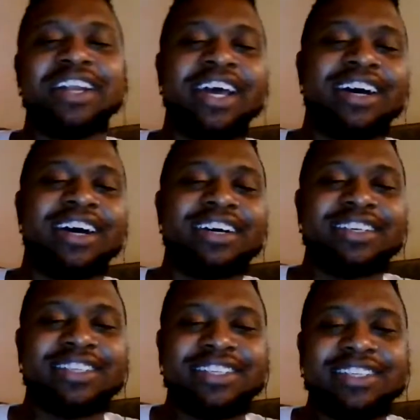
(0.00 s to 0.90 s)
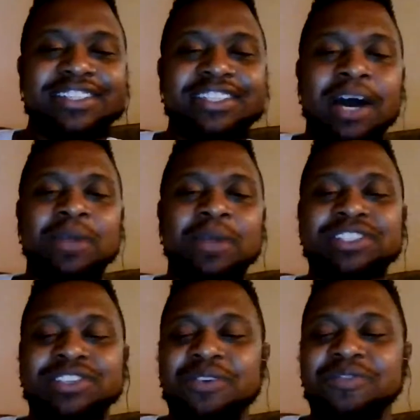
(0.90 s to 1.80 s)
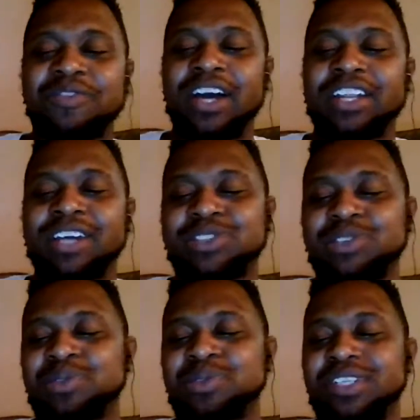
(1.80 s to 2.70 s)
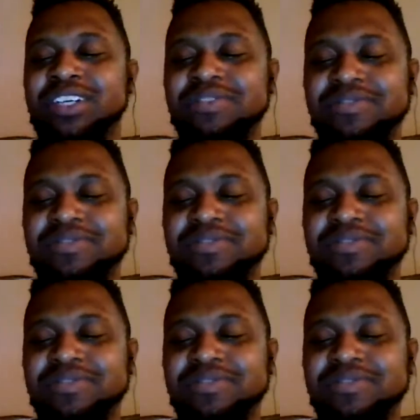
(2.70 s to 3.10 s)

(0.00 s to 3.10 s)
out. Tom Brady's gonna find out soon enough.